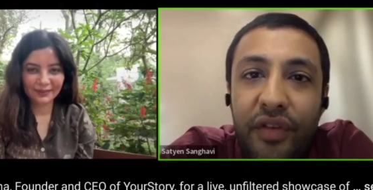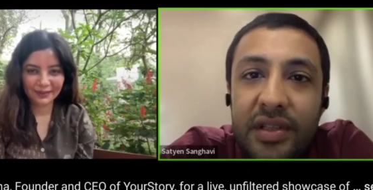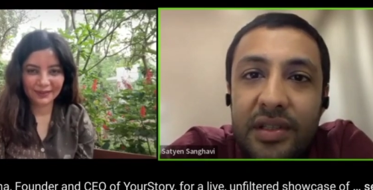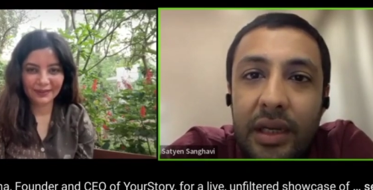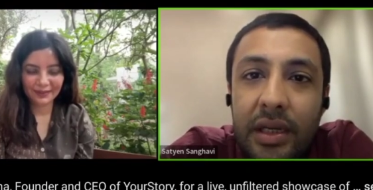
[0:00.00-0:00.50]
Speaker 1: uh,
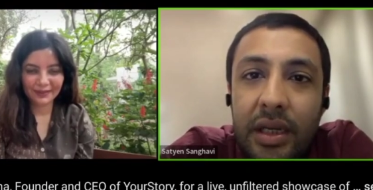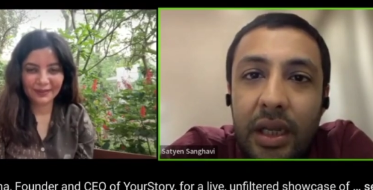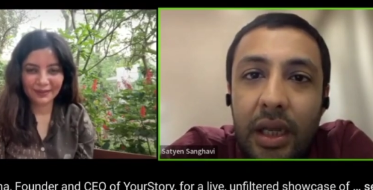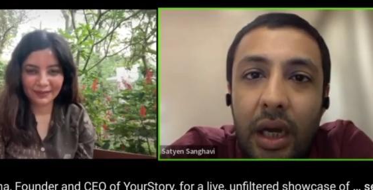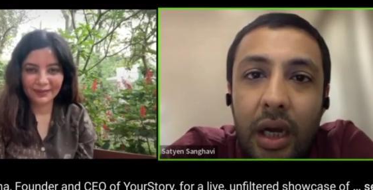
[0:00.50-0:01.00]

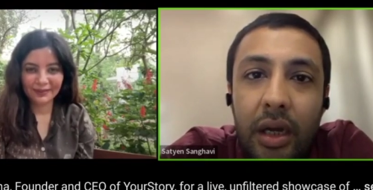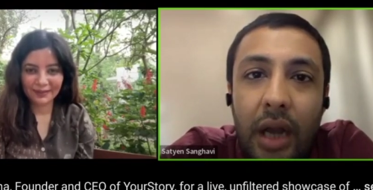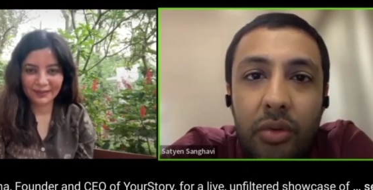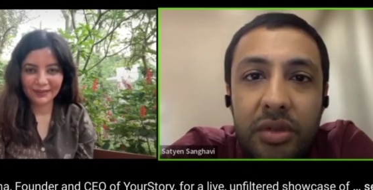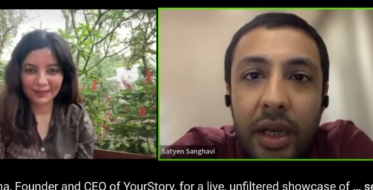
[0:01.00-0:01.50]
facility
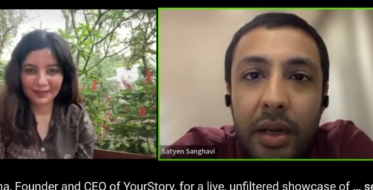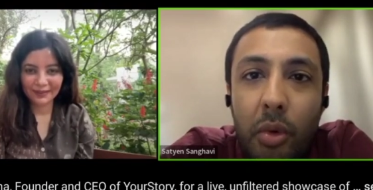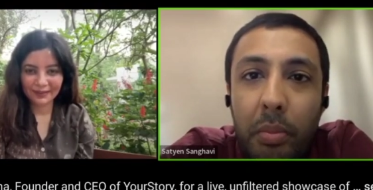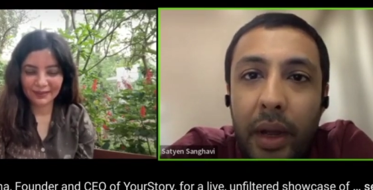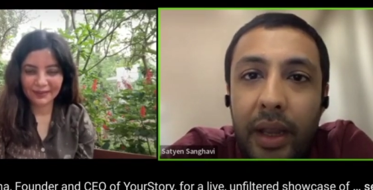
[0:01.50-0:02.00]
uh,
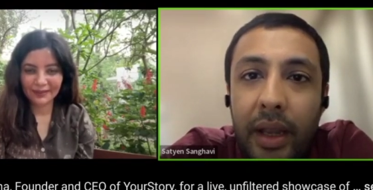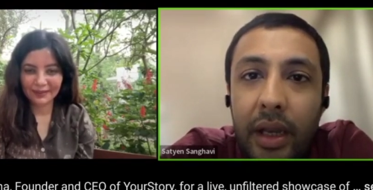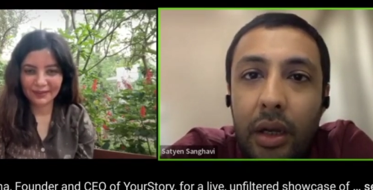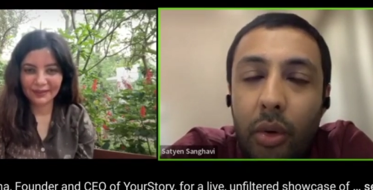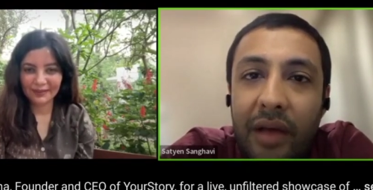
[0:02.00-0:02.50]
outside Mumbai
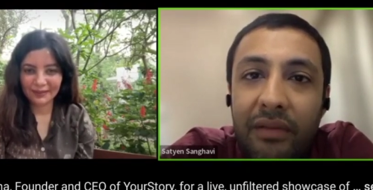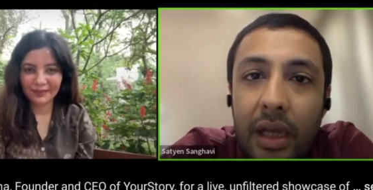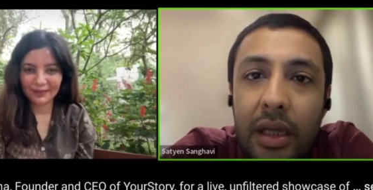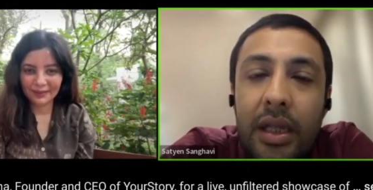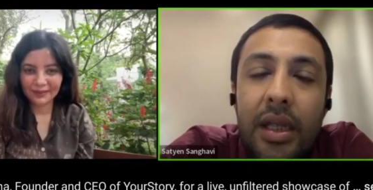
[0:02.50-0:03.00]
in
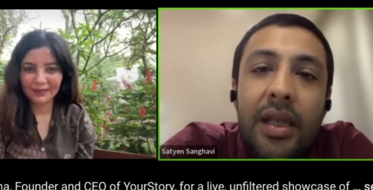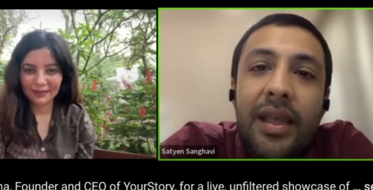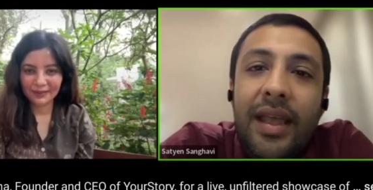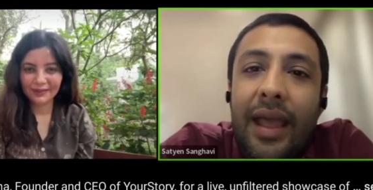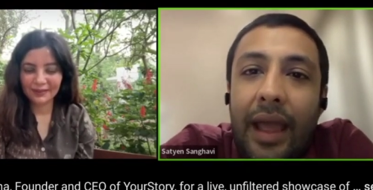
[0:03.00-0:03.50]
Lonavala
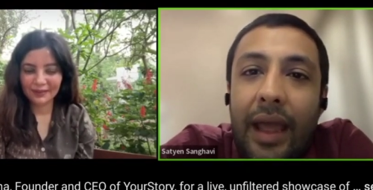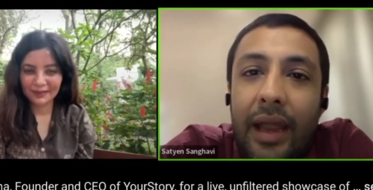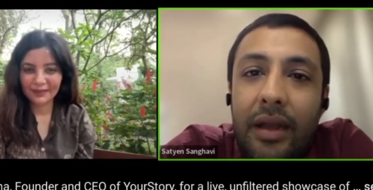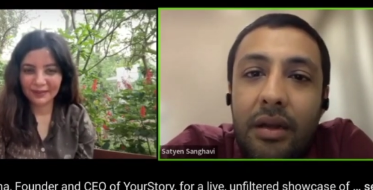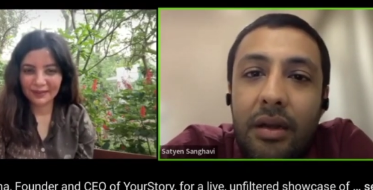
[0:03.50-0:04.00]

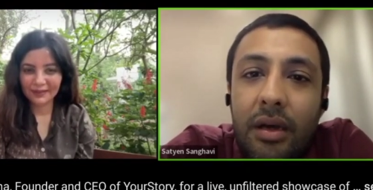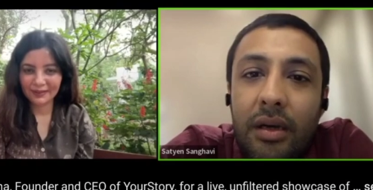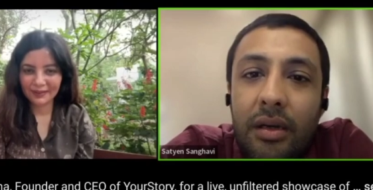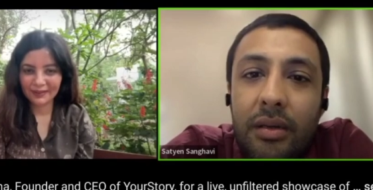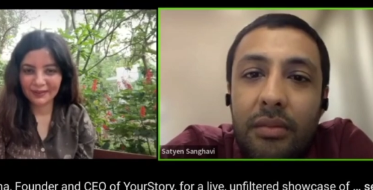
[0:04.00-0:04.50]
and
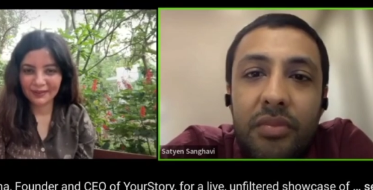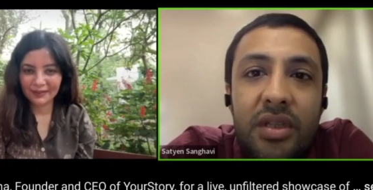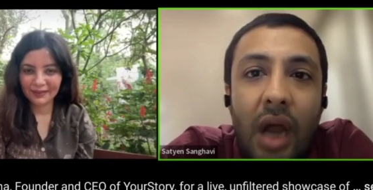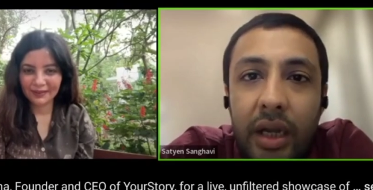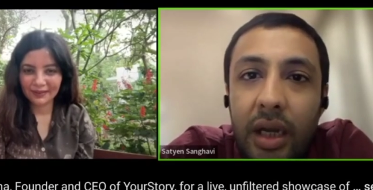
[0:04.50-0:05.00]
uh,
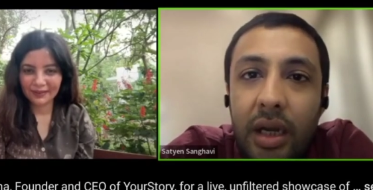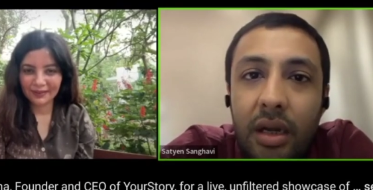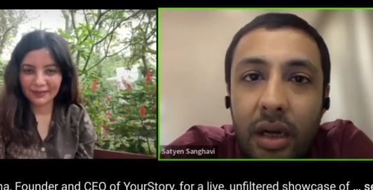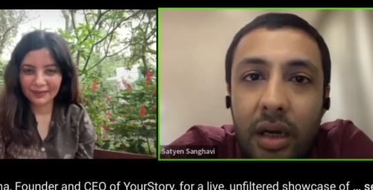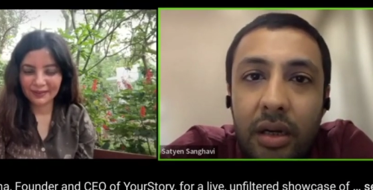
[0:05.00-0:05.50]

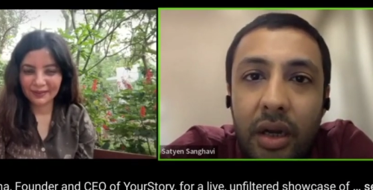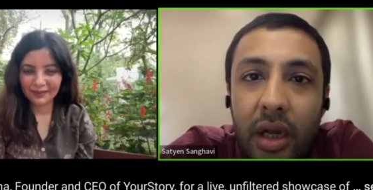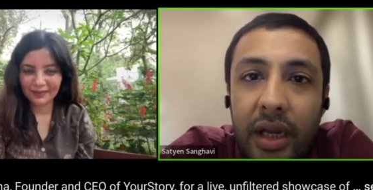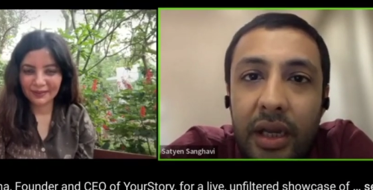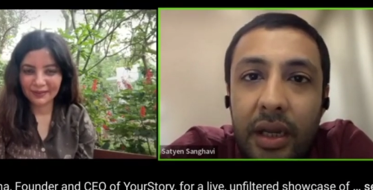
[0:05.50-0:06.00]
started uh,
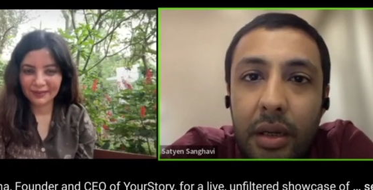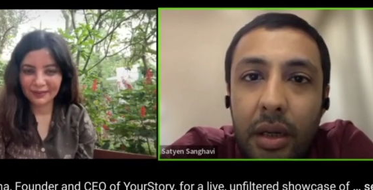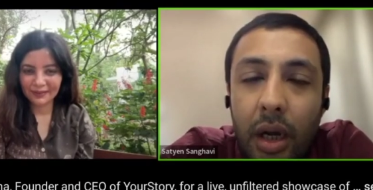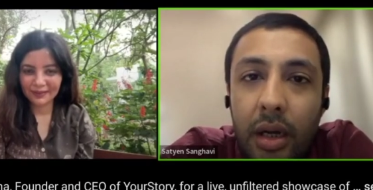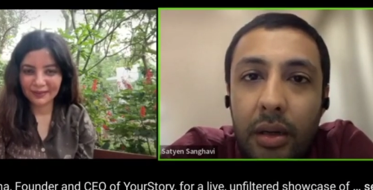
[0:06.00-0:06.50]
really
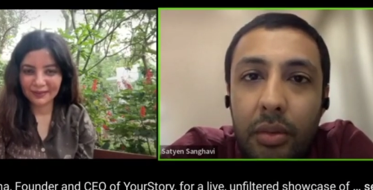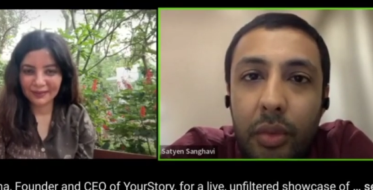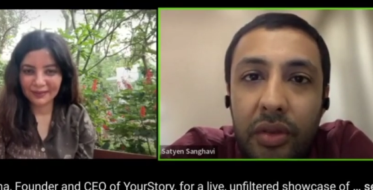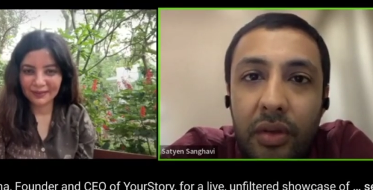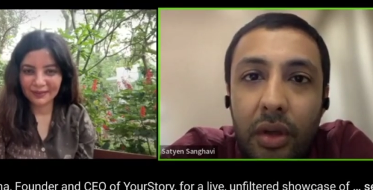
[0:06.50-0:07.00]
uh,
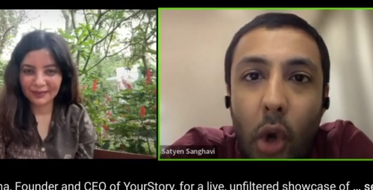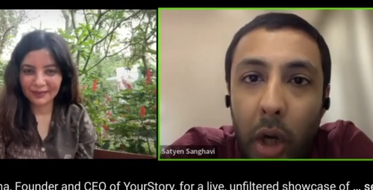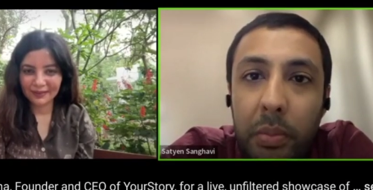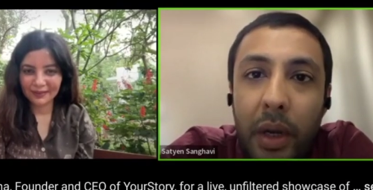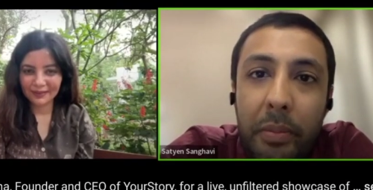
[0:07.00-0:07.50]
with
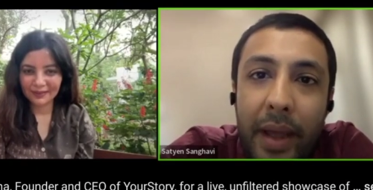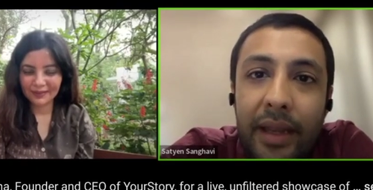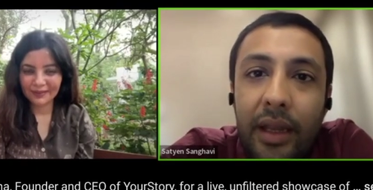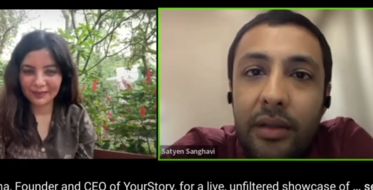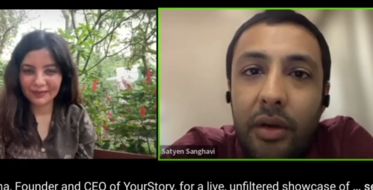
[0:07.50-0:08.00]
cord blood
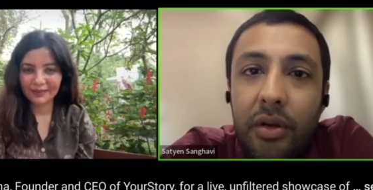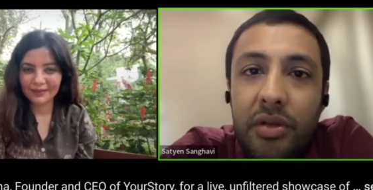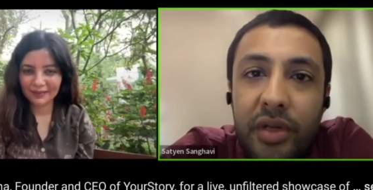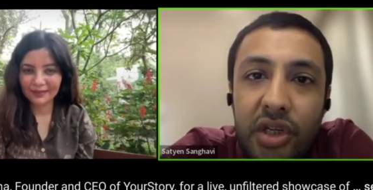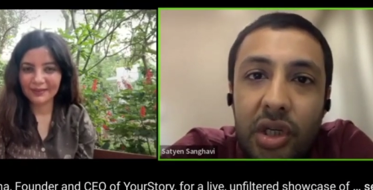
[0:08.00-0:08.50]
banking. That
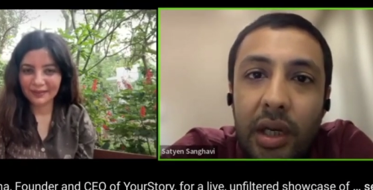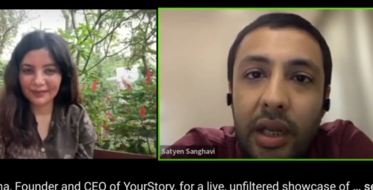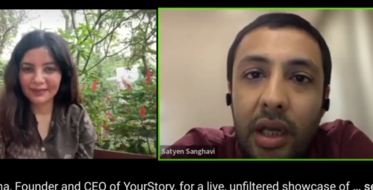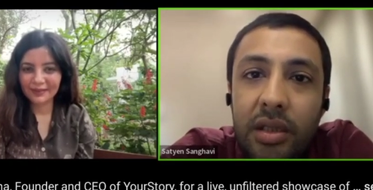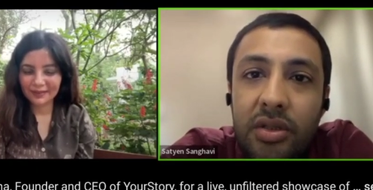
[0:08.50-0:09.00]
was
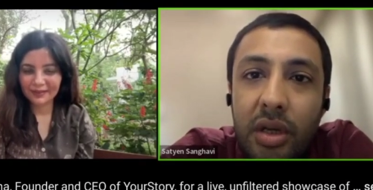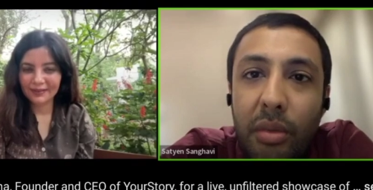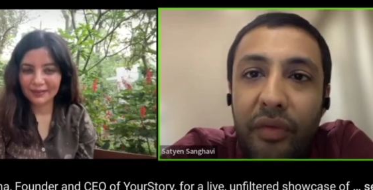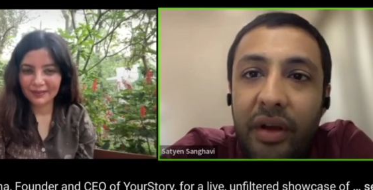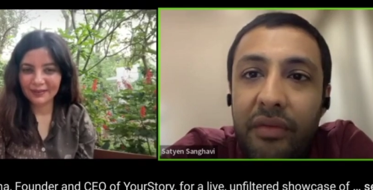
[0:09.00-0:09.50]
initially a
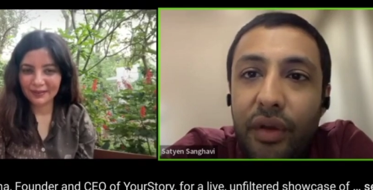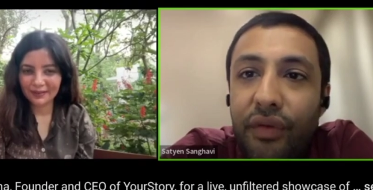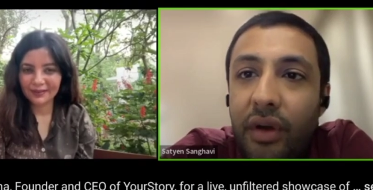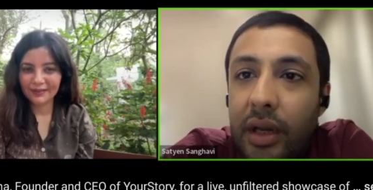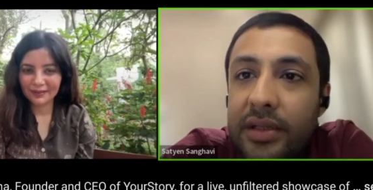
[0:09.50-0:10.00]
stream of
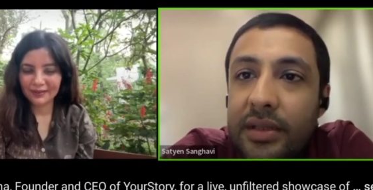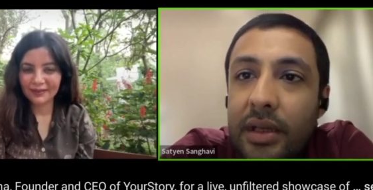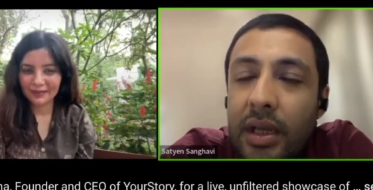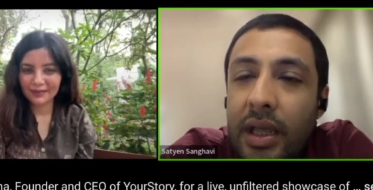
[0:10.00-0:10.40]
revenue for us.